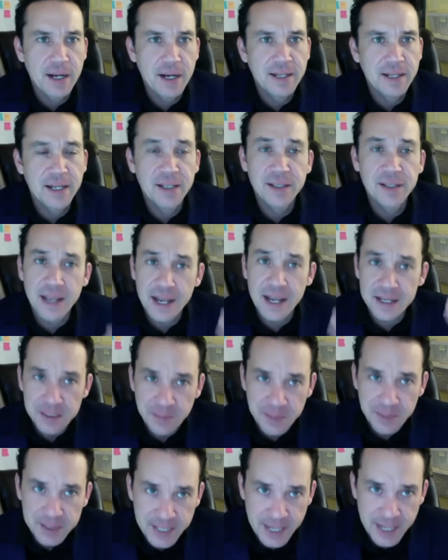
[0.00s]
That has the
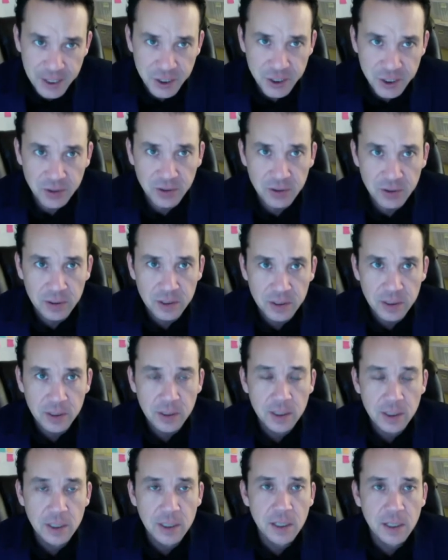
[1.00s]
potential
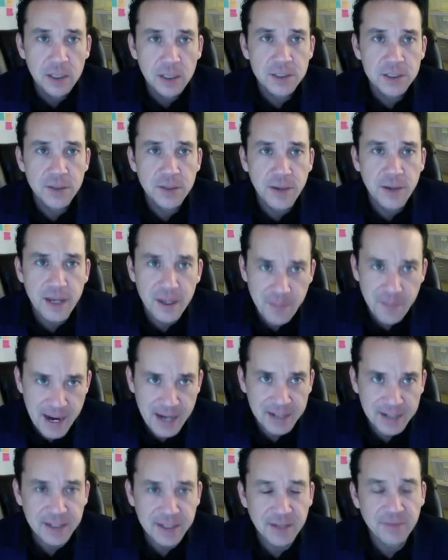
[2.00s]
to
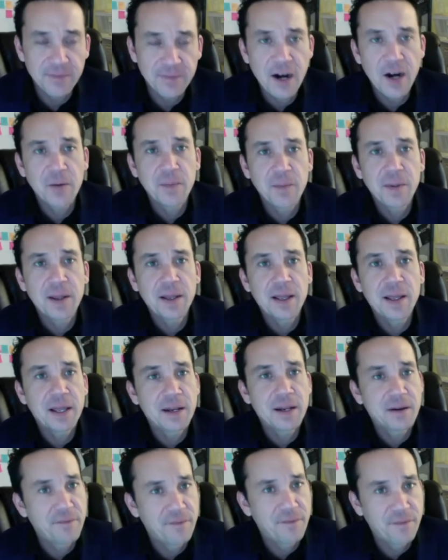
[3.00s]
impact the environment in
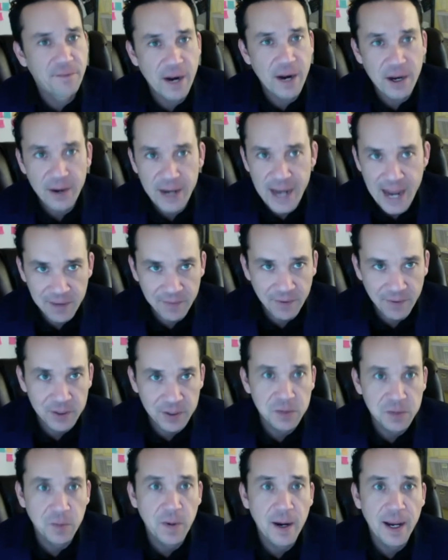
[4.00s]
a very
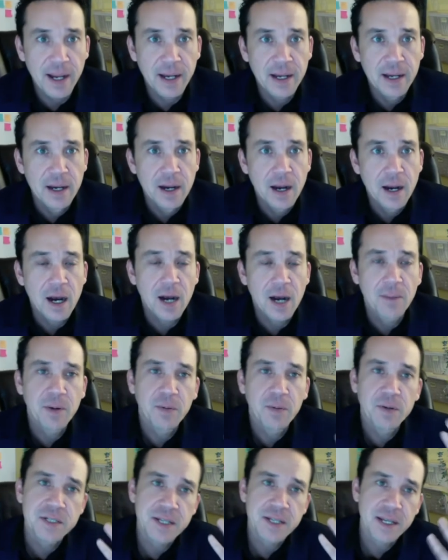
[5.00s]
adverse way. I mean, we're
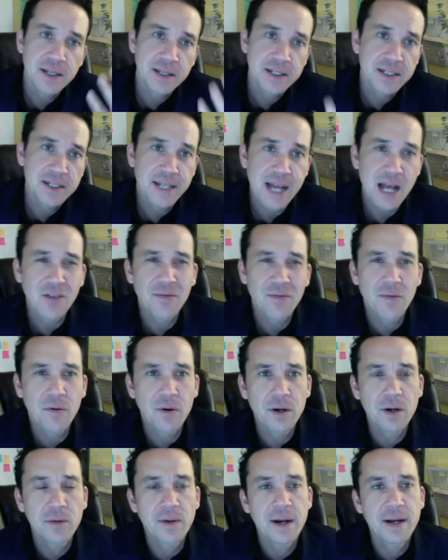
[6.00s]
seeing this in California
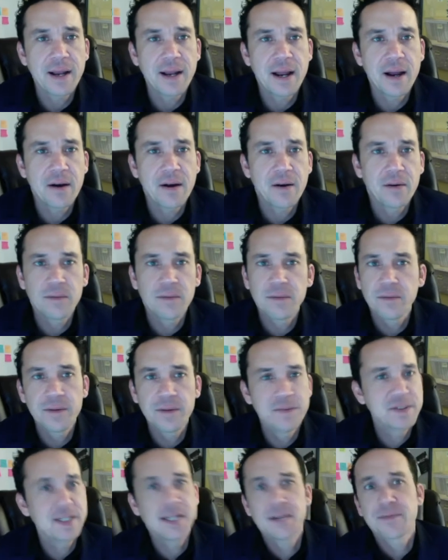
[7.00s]
right now. We've
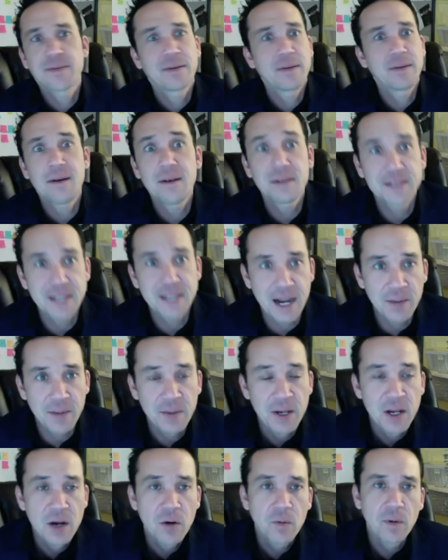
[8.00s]
seen it for a long time
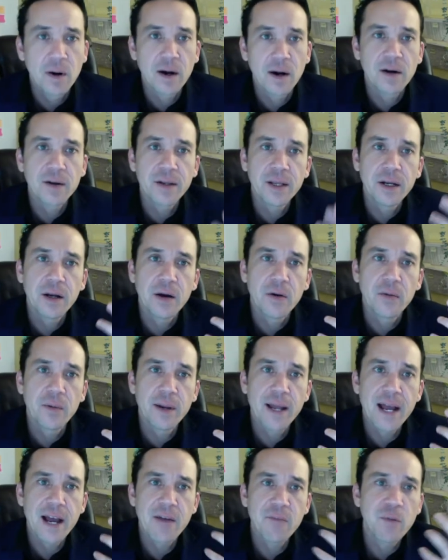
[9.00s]
where, we
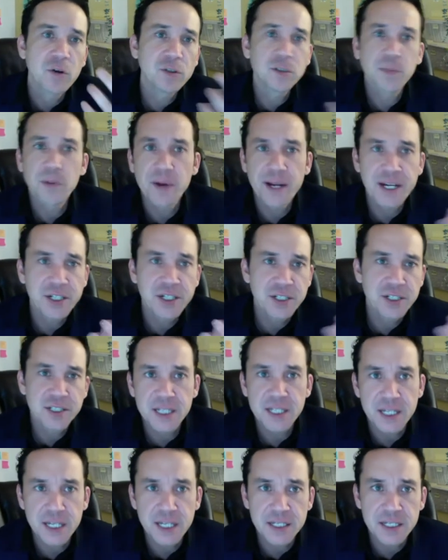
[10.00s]
have multiple
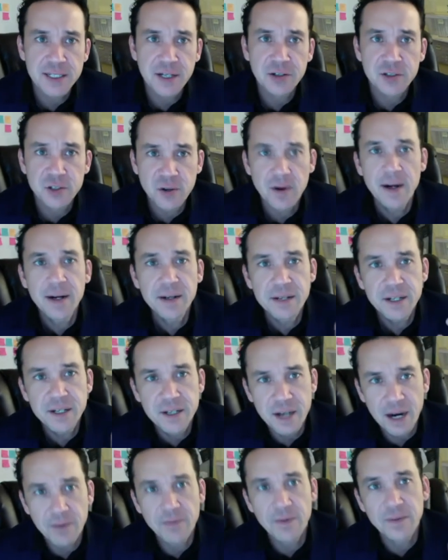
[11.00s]
agencies that are trying to
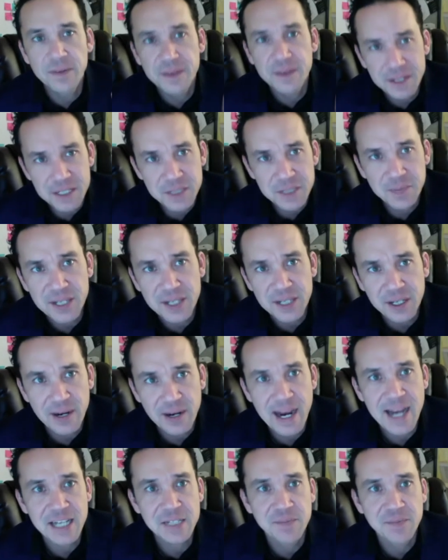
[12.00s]
govern this particular
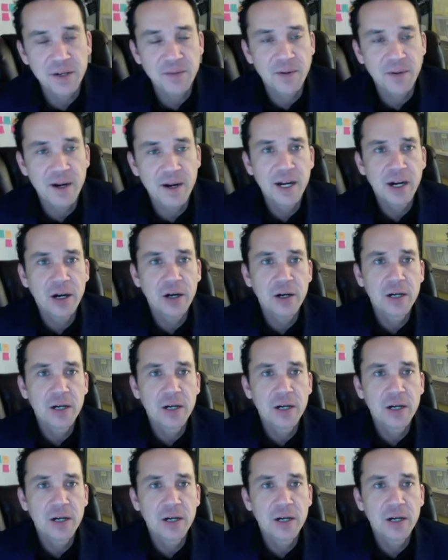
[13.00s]
aspect right here.